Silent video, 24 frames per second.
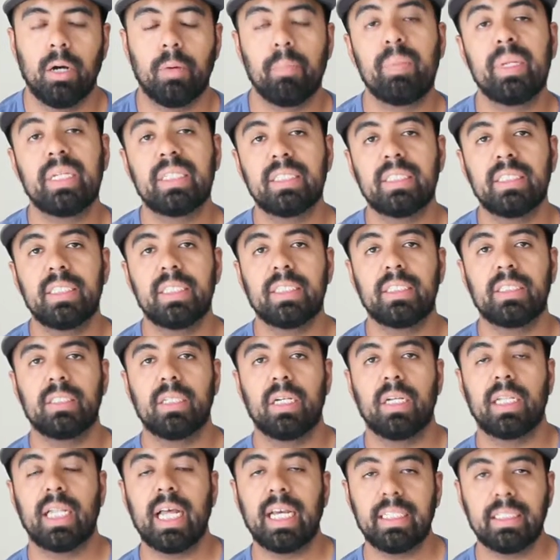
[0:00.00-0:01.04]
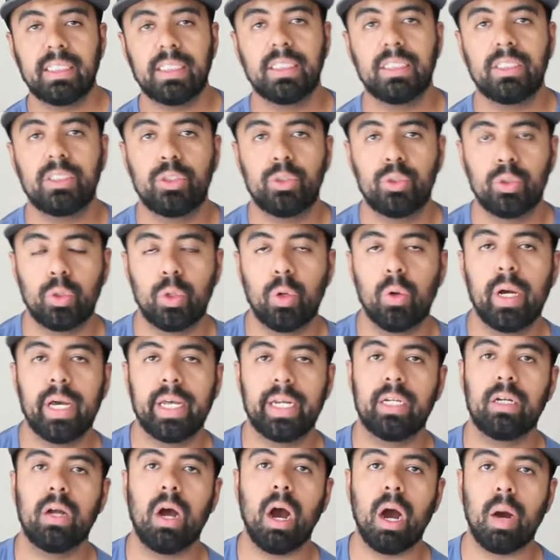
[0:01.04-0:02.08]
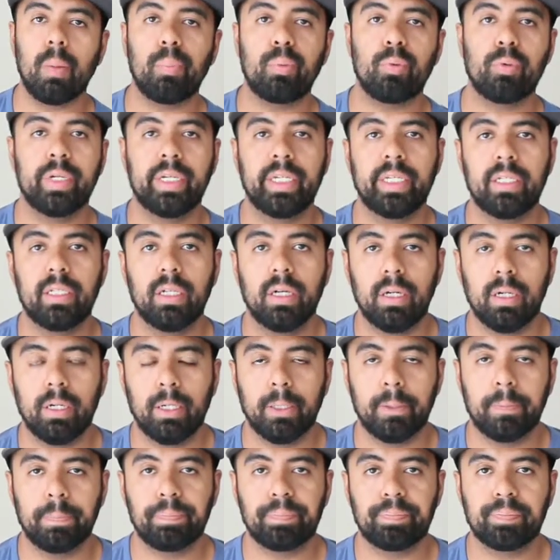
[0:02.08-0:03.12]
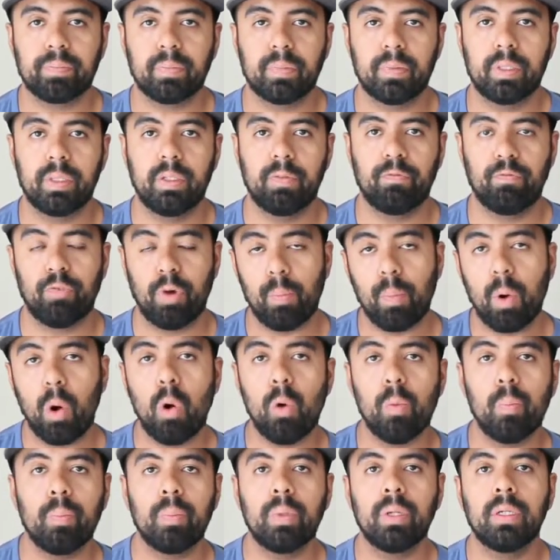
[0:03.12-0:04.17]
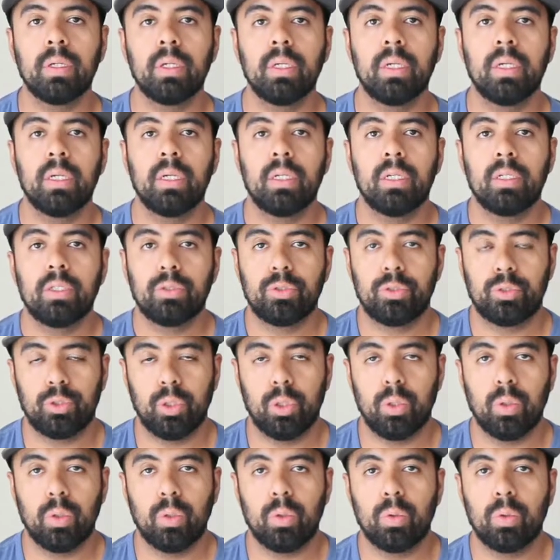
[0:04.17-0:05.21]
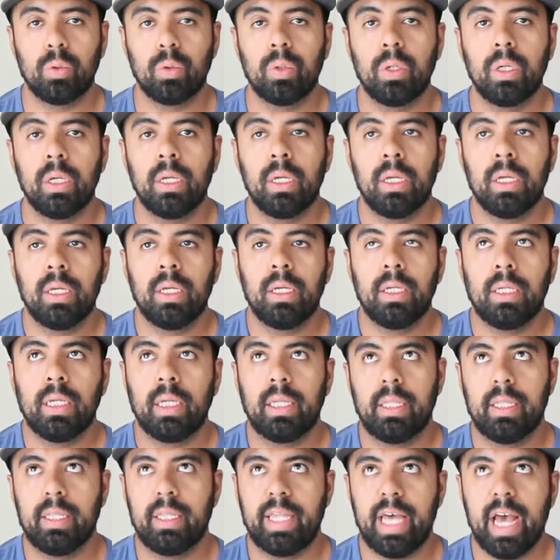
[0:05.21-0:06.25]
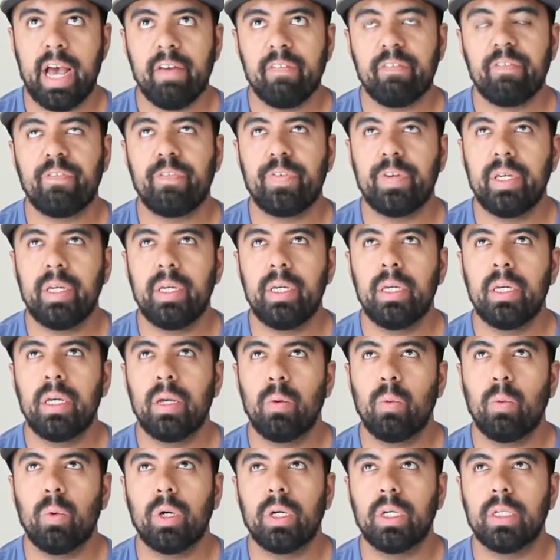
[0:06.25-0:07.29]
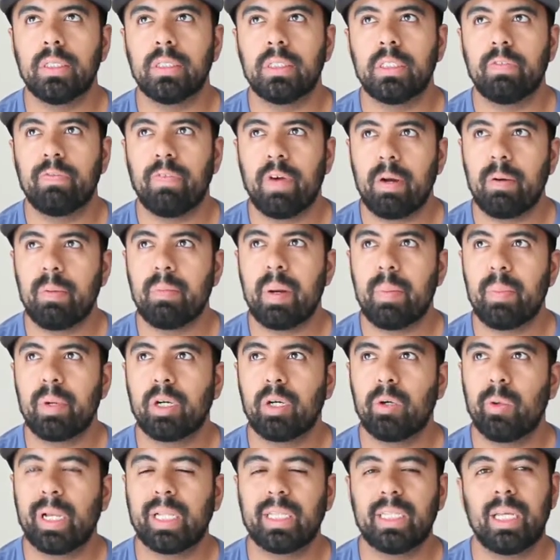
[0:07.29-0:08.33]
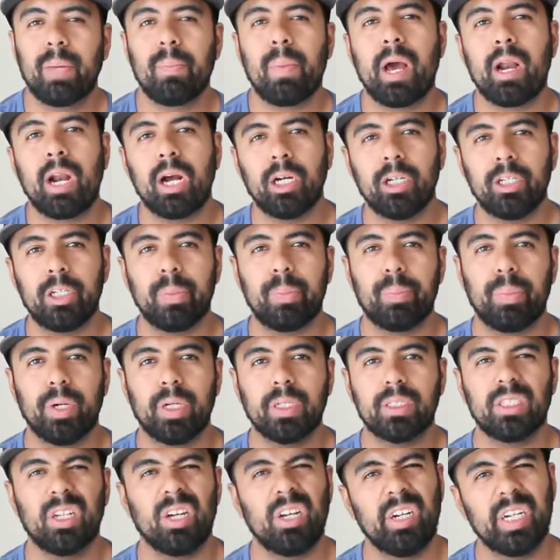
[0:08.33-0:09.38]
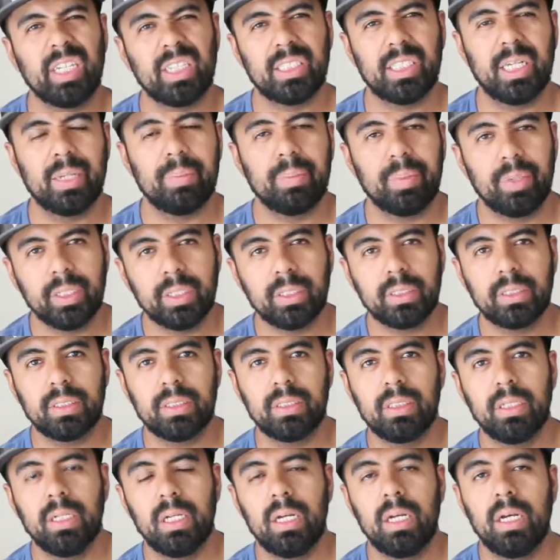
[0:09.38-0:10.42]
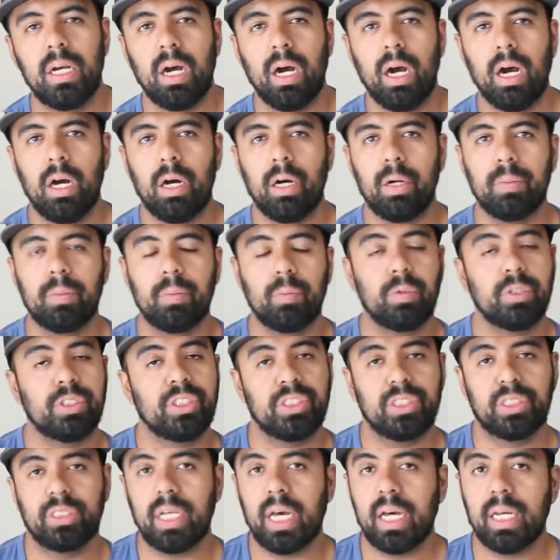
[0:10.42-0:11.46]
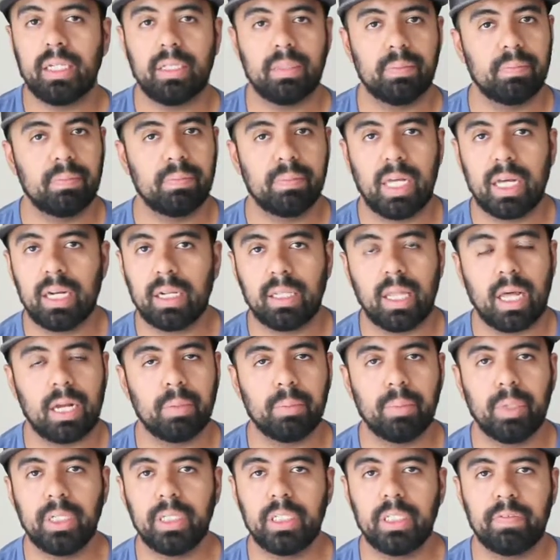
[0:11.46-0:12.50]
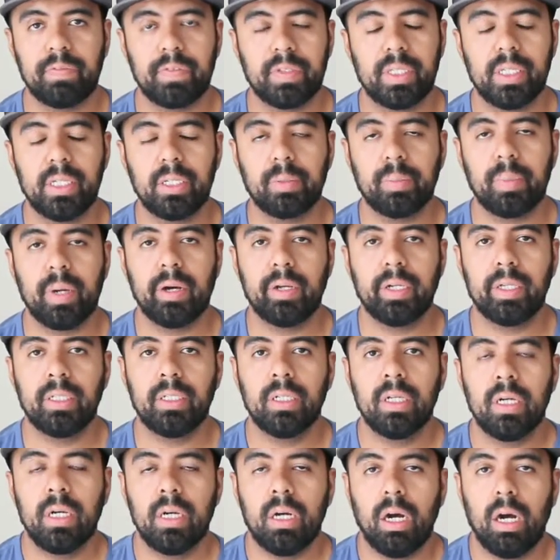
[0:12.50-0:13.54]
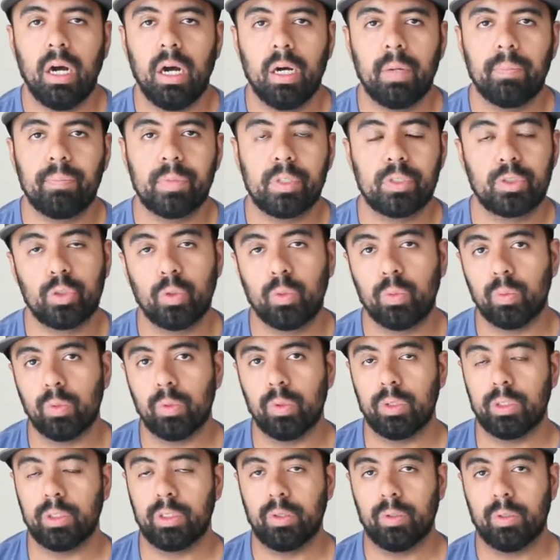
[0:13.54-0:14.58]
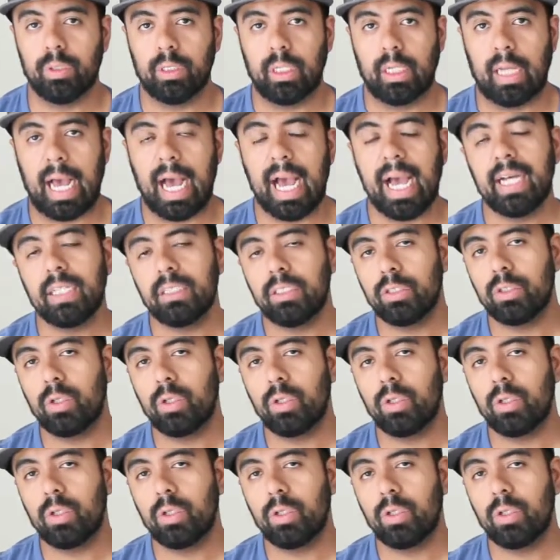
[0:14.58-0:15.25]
business license to go ahead and operate from home. So that fee was, if I remember correctly, about $100, $110, which is not a lot of money if you think about it. So I had to